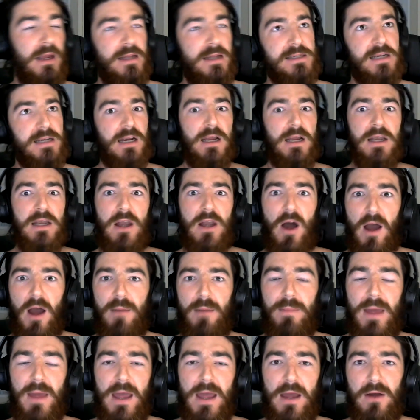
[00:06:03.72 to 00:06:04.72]
it's like a
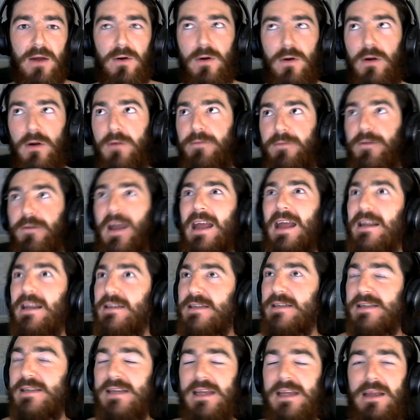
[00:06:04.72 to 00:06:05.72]
nightmare or a
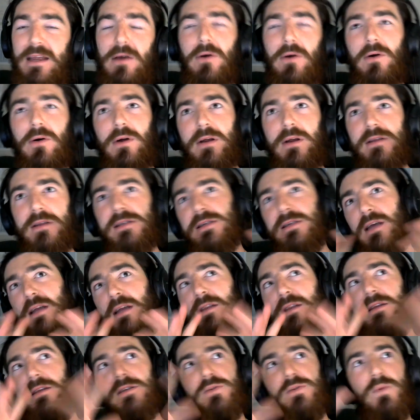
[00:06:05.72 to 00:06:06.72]
fantasy, or it's
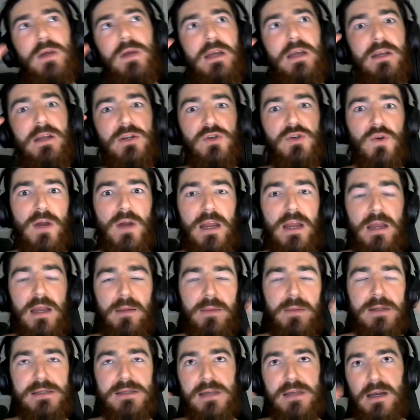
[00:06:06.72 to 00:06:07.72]
like this weird
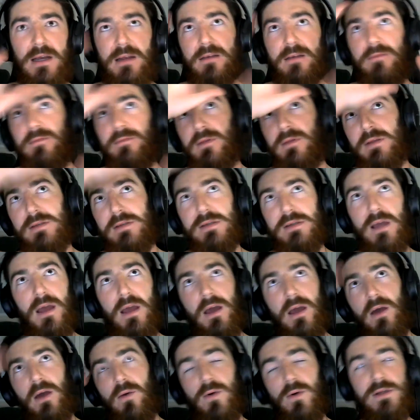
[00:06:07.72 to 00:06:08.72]
dream. It's like this,
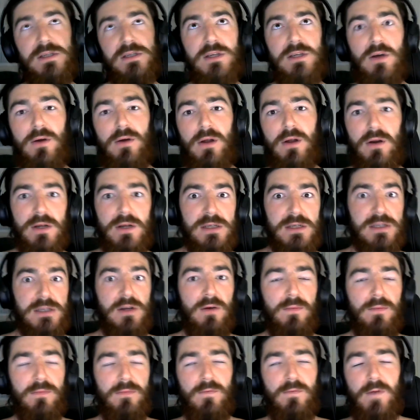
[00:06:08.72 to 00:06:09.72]
what's going on? It's
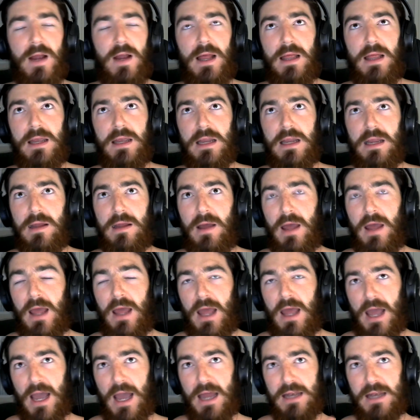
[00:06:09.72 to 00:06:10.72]
not in reality.
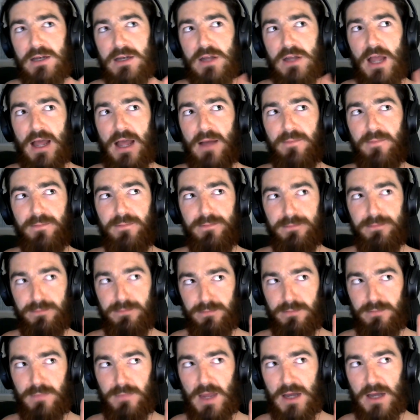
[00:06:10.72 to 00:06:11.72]
And
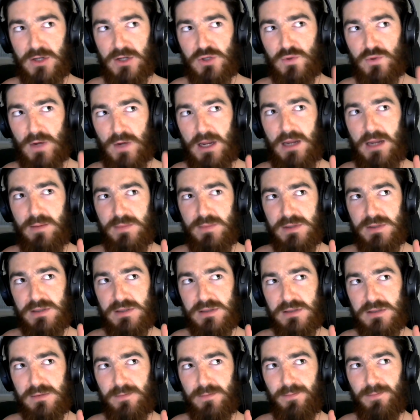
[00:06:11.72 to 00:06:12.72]
our
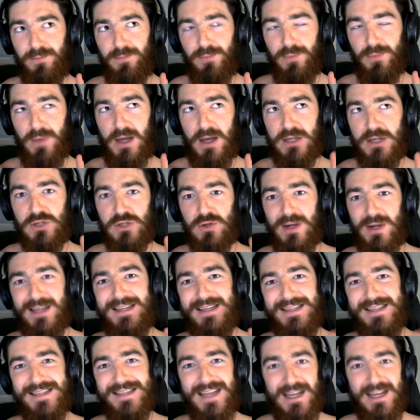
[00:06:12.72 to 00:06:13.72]
dreams are trying
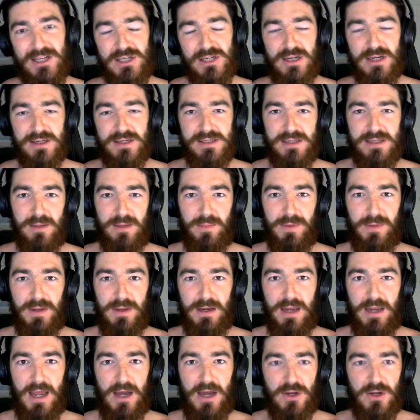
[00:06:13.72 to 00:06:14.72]
to teach us
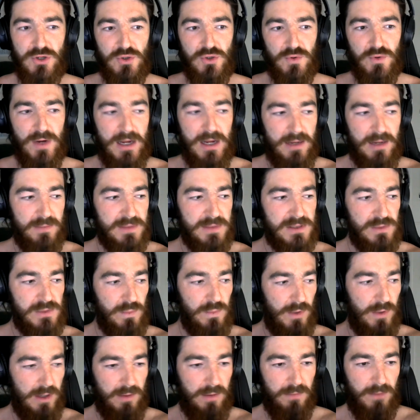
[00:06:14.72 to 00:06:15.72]
something. Our dreams,
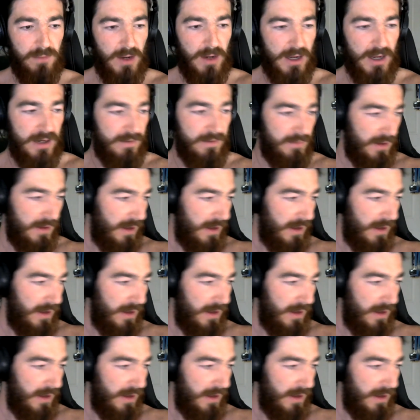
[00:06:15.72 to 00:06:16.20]
we might